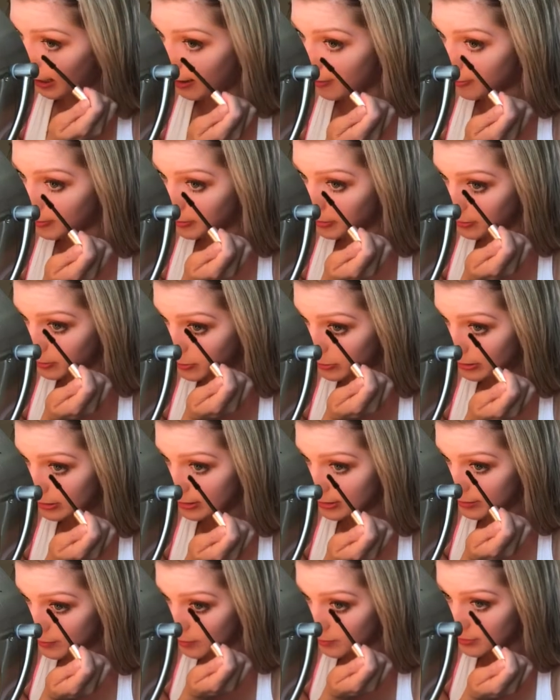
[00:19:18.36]
how about you join
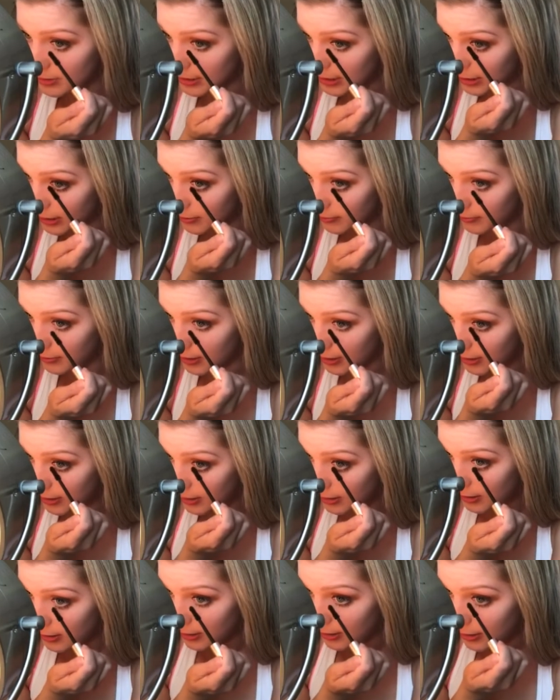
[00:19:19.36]
the swim team?
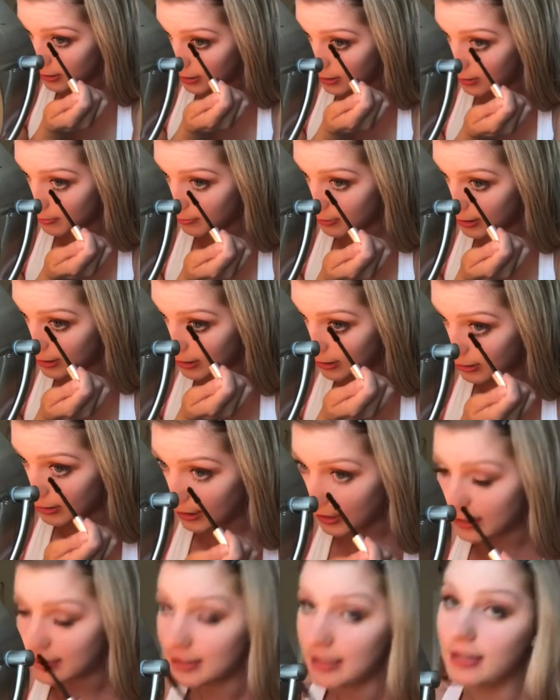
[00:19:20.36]
And I'm like,
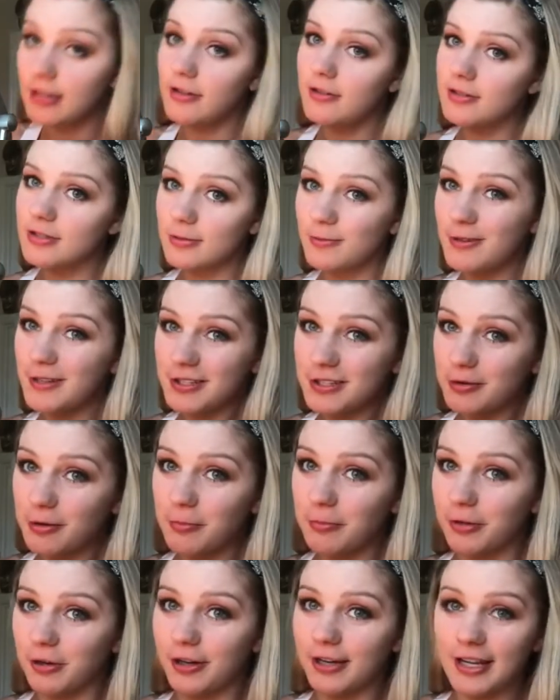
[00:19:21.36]
I did used to be a
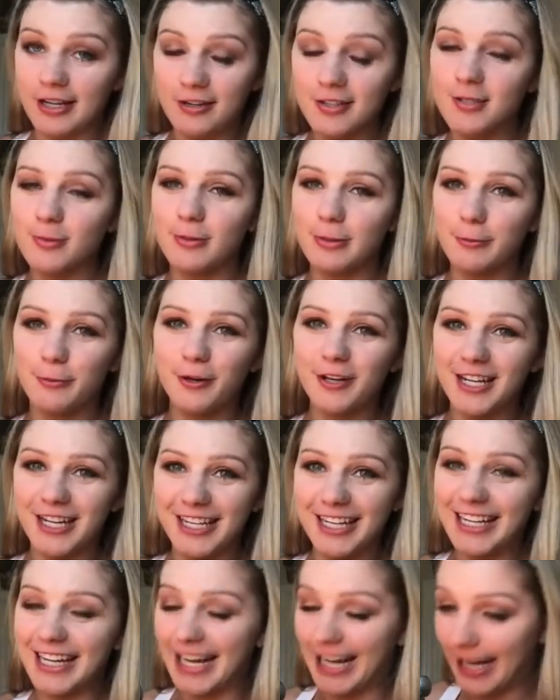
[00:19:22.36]
swimmer, and I used to be pretty
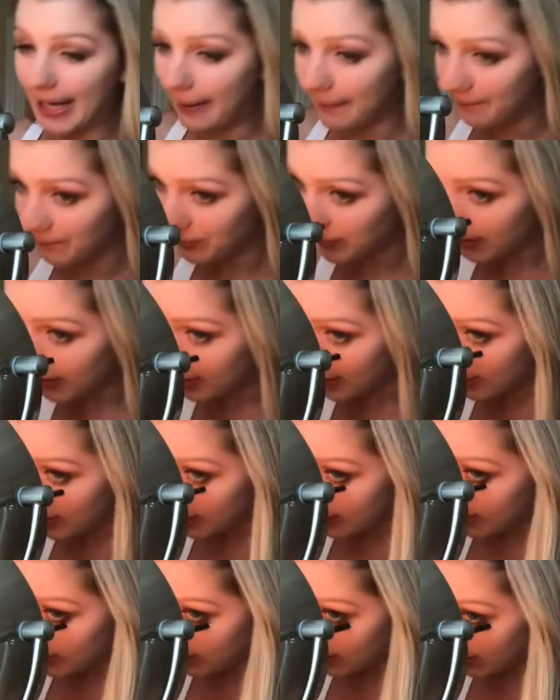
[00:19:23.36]
good at it.
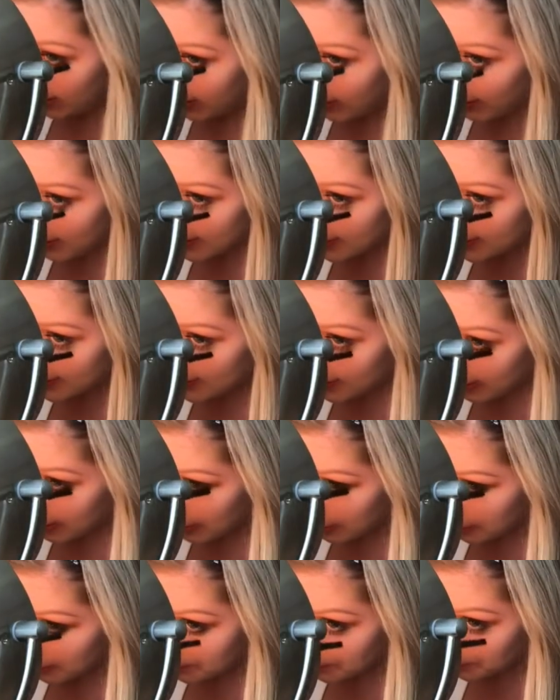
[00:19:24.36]
And
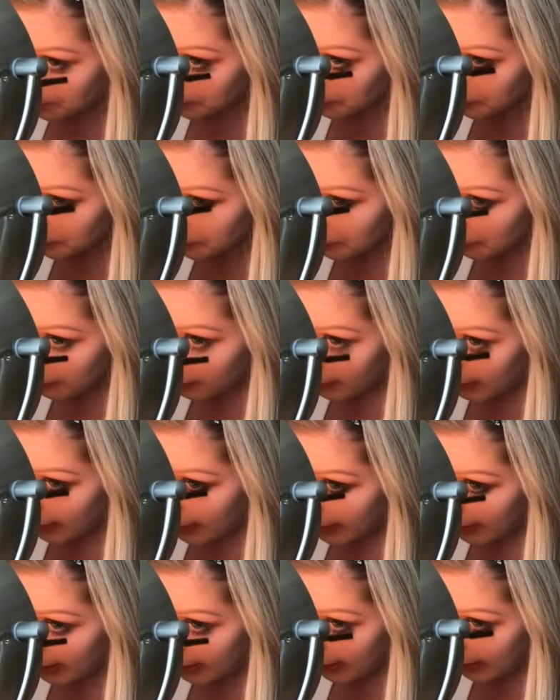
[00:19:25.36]
so
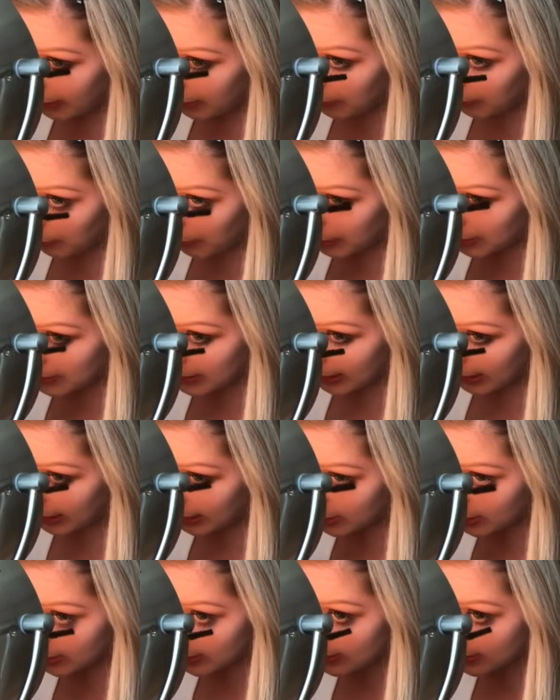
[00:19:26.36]
I one
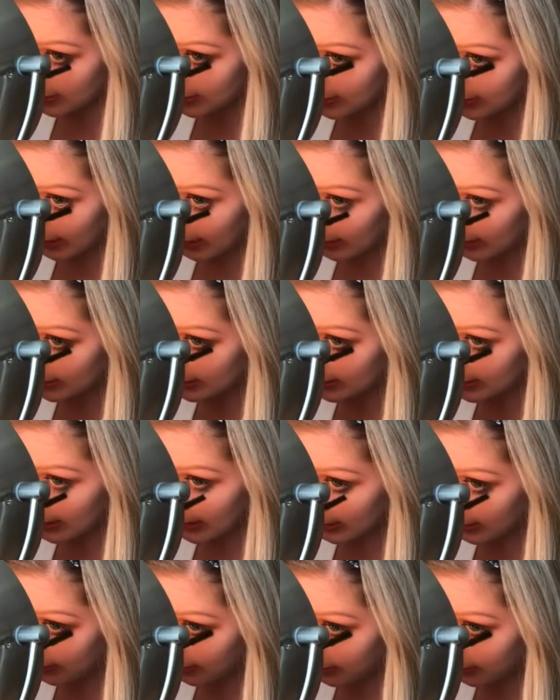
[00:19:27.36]
day just decided to take